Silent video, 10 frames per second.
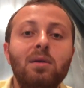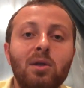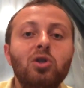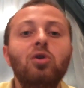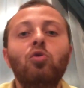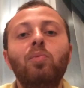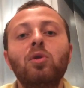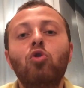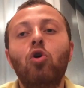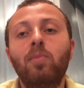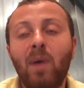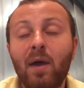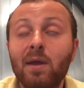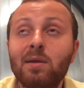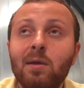Digital Equipment Corp, I
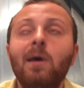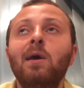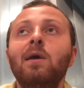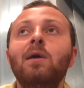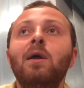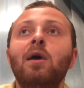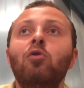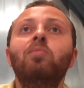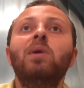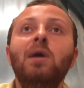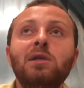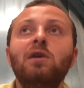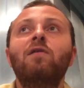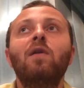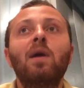think today it would be
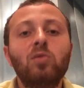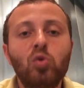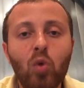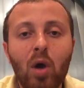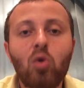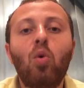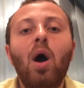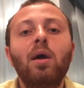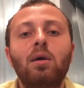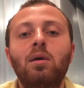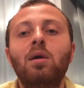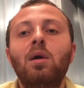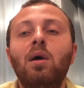easier for them to acquire